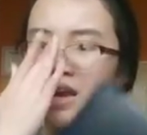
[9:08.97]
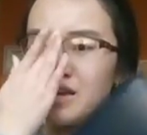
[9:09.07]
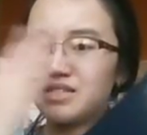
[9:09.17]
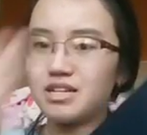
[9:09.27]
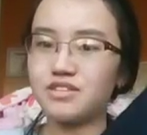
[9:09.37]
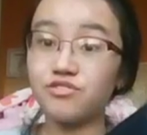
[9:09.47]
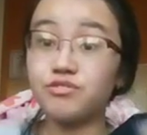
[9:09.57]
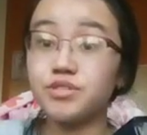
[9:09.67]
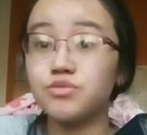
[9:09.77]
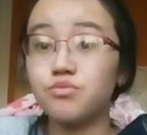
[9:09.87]
and
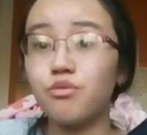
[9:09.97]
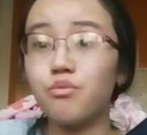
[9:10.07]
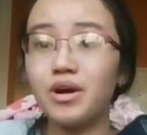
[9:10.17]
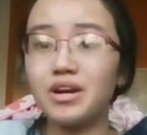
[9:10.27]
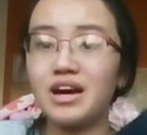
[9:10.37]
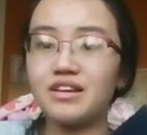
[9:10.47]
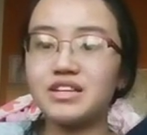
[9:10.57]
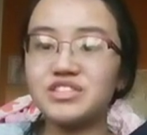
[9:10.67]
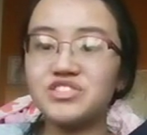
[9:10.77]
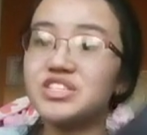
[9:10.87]
just from what I
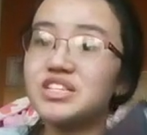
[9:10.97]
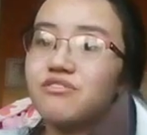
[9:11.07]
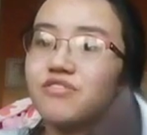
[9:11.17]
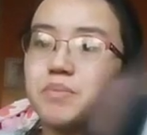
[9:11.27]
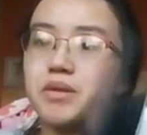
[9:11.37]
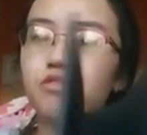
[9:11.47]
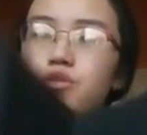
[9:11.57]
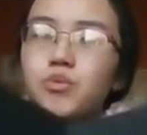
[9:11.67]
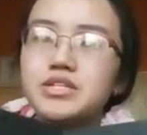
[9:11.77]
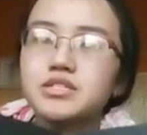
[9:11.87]
can see flipping
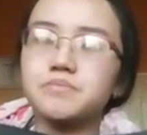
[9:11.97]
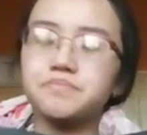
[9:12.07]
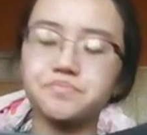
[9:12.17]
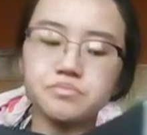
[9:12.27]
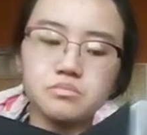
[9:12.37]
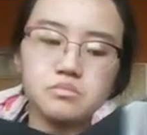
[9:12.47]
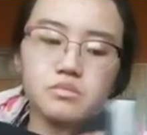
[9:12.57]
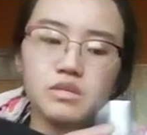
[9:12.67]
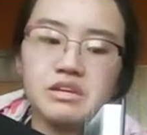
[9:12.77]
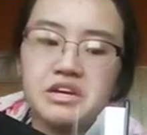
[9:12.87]
through it,
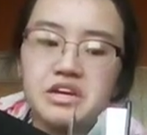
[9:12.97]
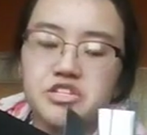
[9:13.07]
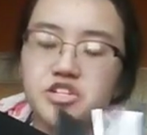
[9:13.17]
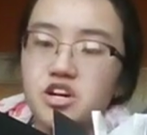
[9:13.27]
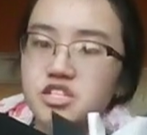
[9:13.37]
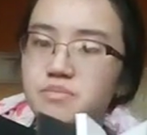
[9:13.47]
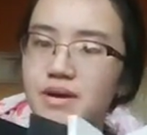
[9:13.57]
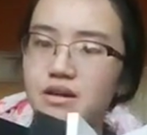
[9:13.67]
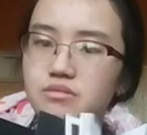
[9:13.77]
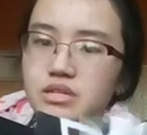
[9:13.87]
talks
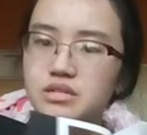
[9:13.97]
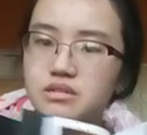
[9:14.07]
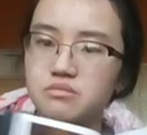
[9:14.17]
about,